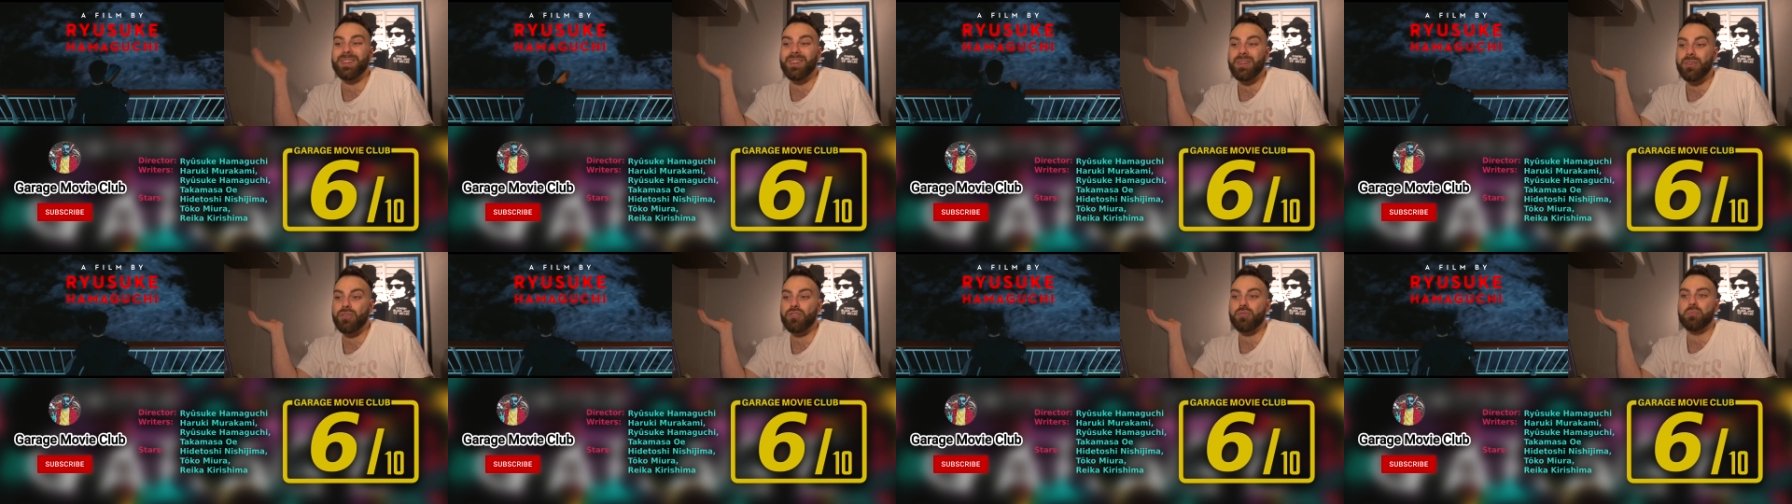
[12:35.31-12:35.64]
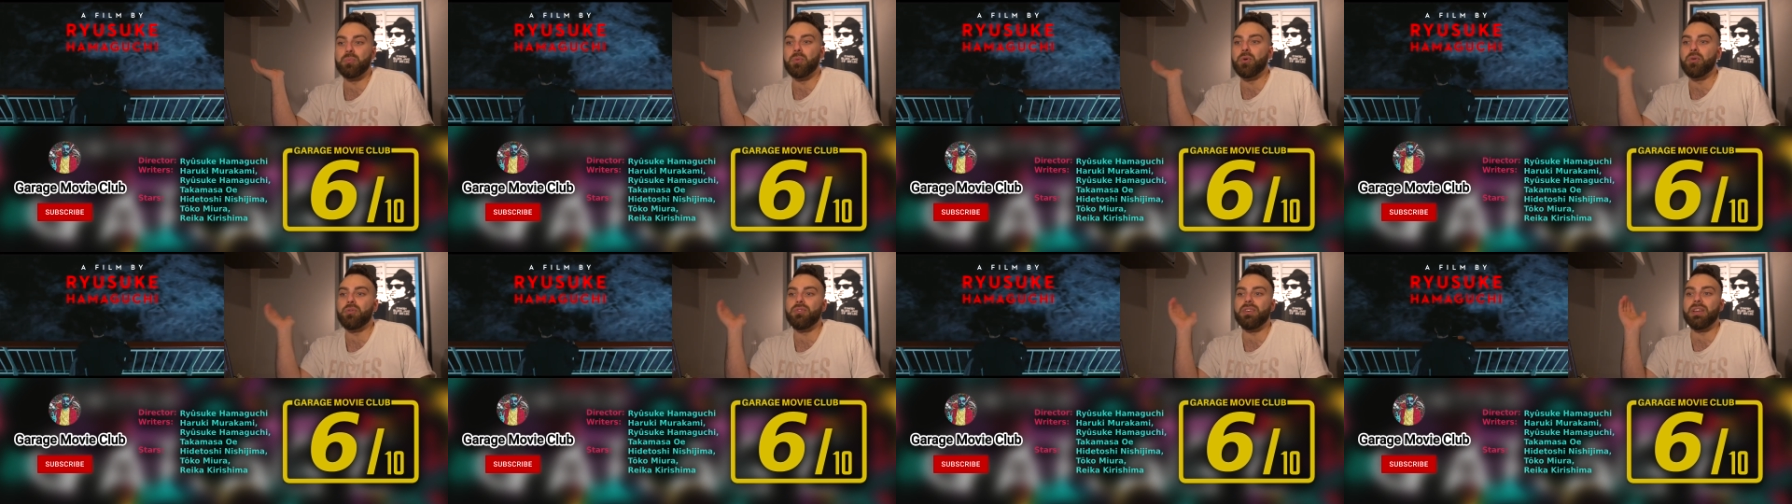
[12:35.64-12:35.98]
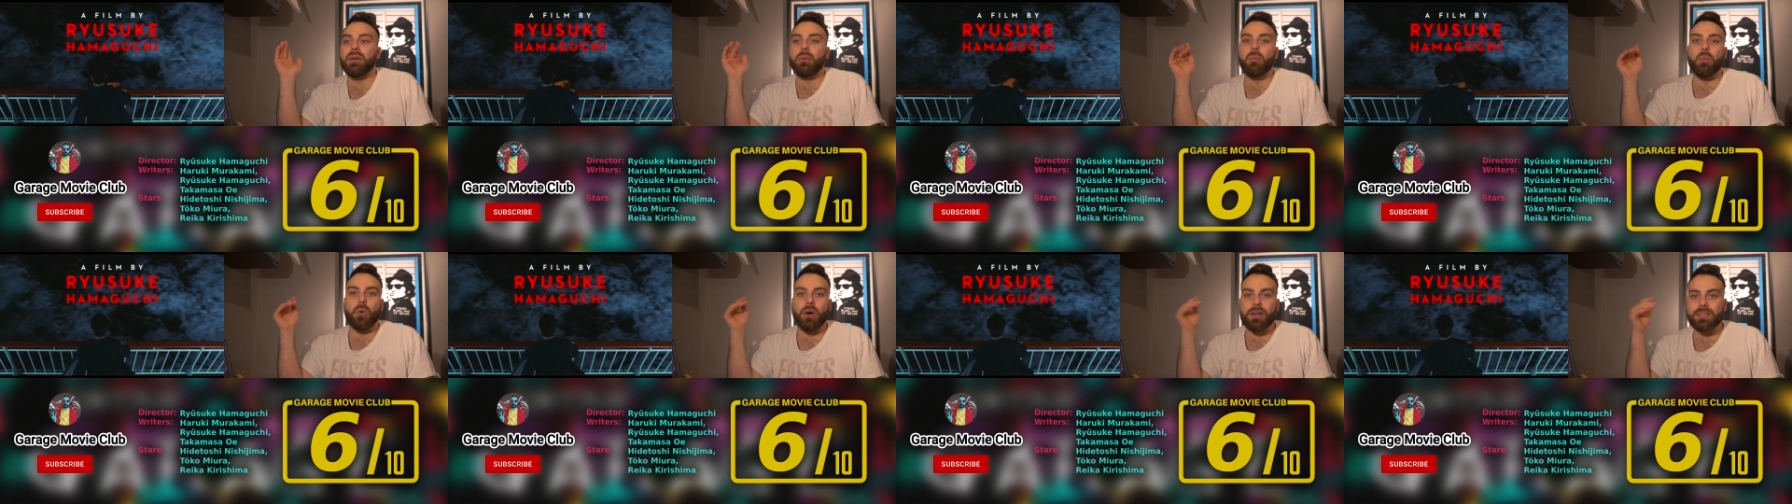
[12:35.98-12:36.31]
this movie
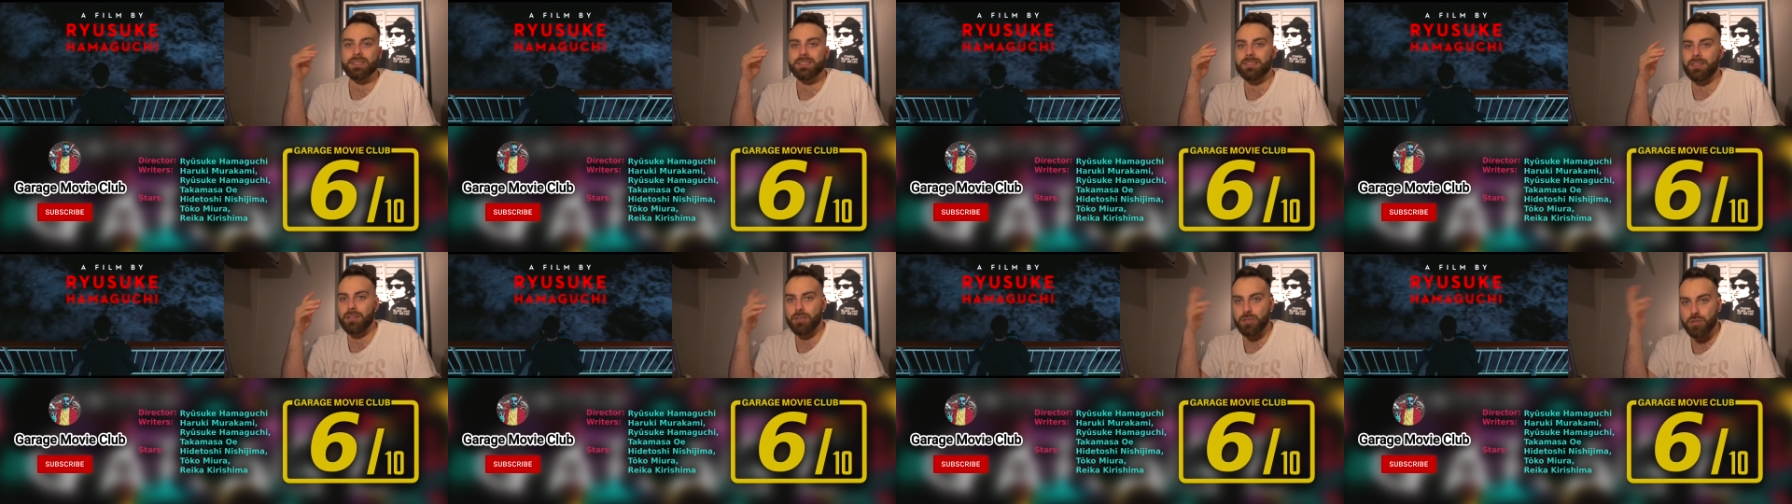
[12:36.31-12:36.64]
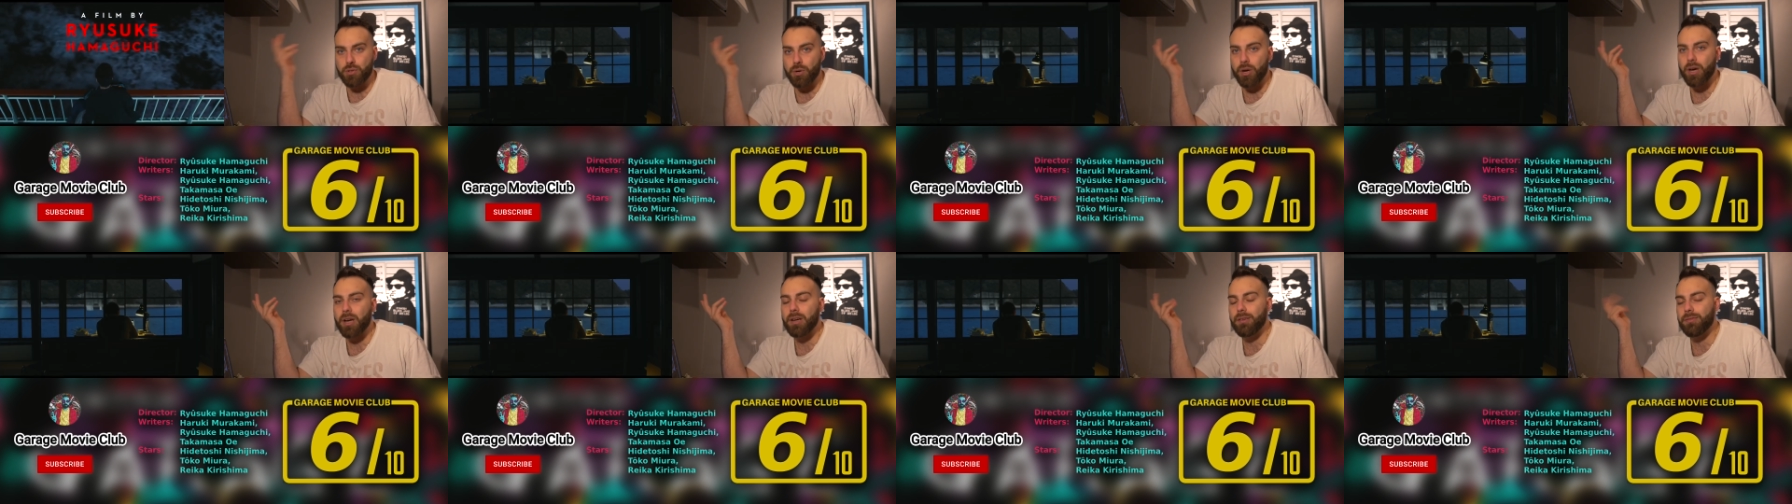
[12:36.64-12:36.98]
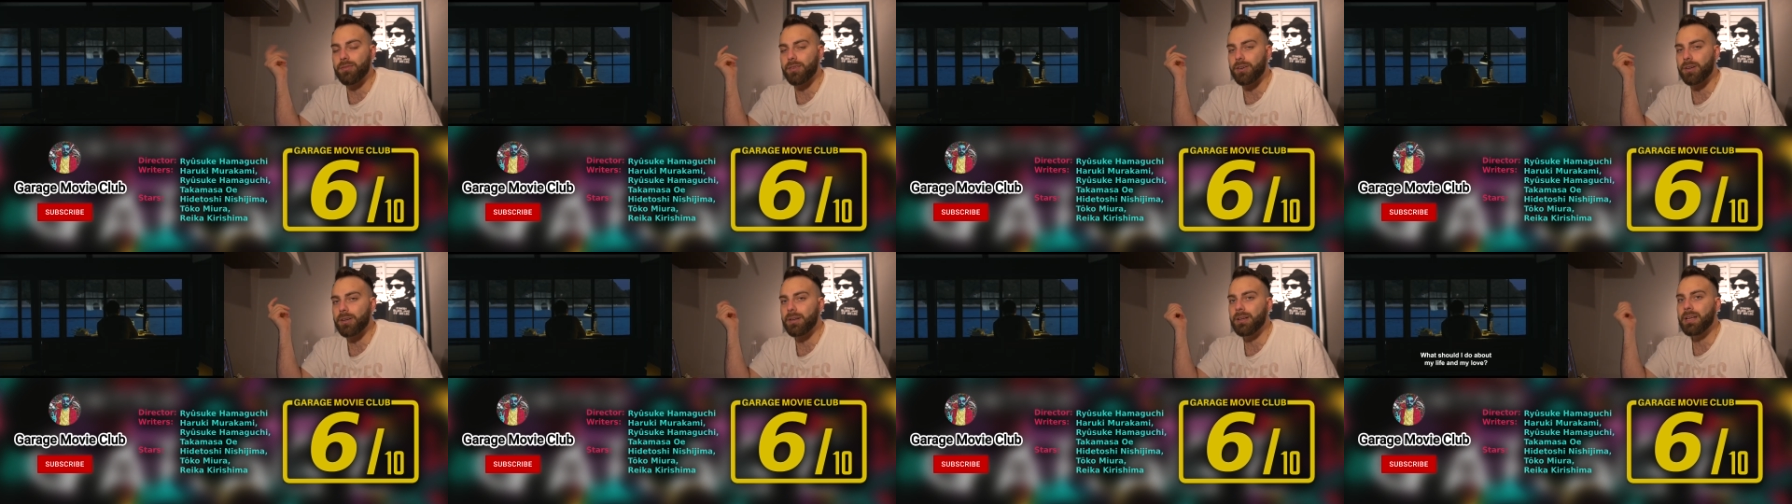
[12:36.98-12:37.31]
was the
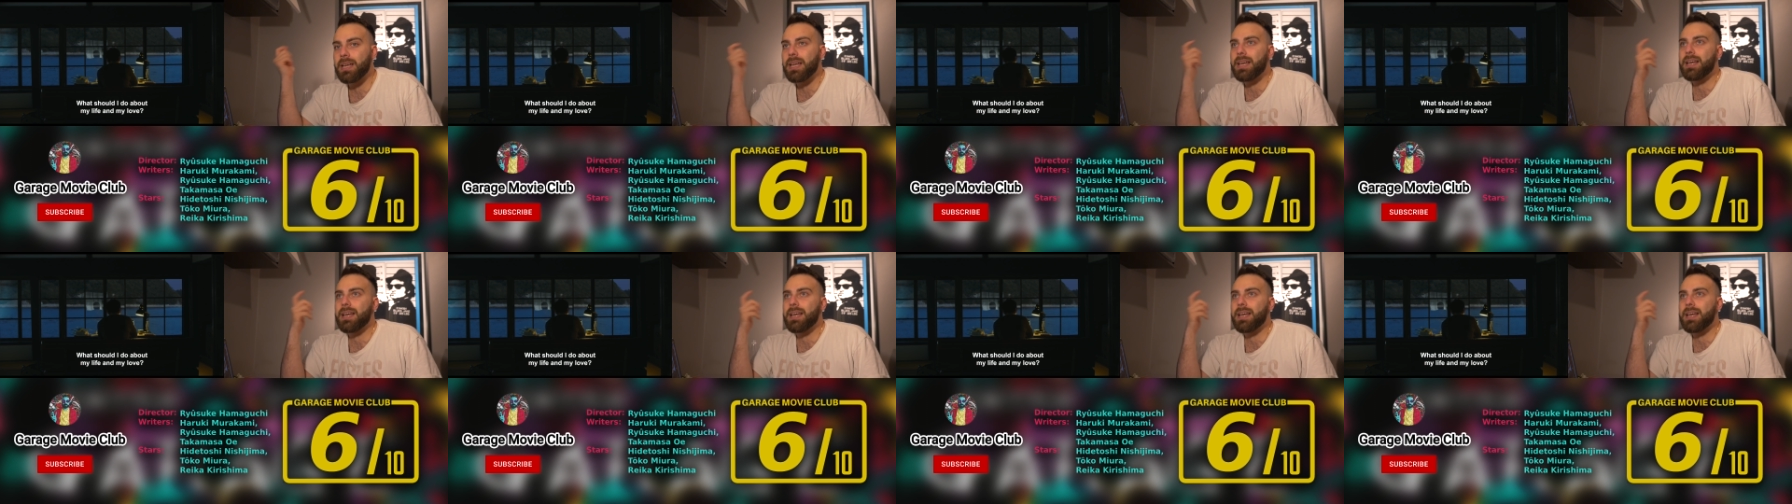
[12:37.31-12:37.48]
driver.